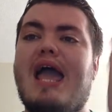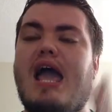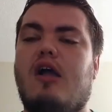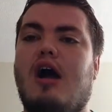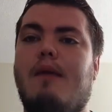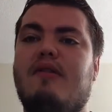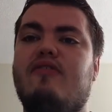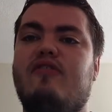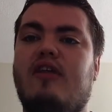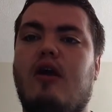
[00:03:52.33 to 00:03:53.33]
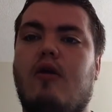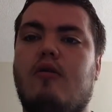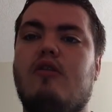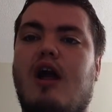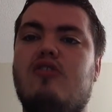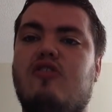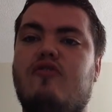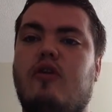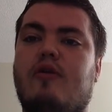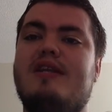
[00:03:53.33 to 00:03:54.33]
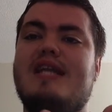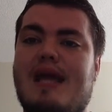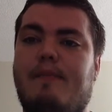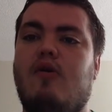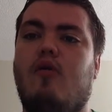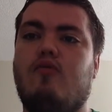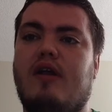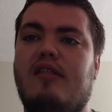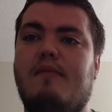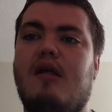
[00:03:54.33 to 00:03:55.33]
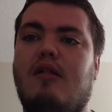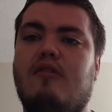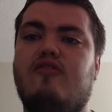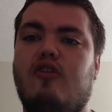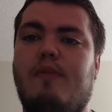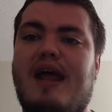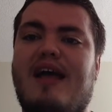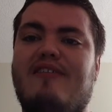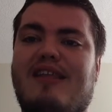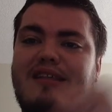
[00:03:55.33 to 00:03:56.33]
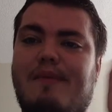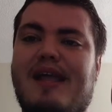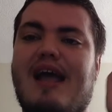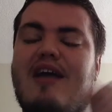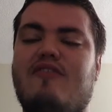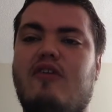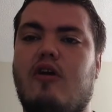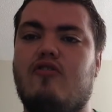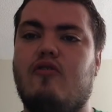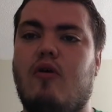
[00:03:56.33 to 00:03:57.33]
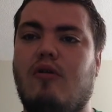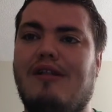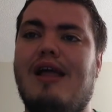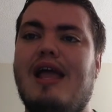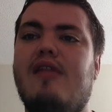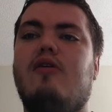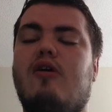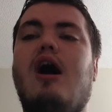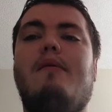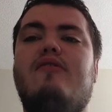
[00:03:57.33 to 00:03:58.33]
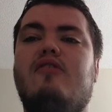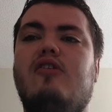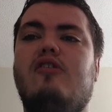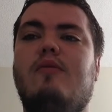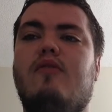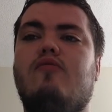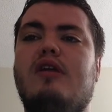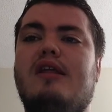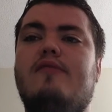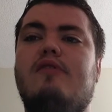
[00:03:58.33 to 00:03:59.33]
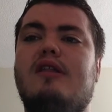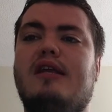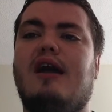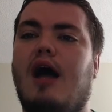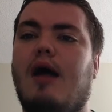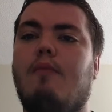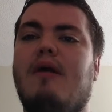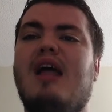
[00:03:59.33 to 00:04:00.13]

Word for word: and comments that are not just your typical run of the mill stupid ass like the big ass cigar troll? There are comments on YouTube that really, really um,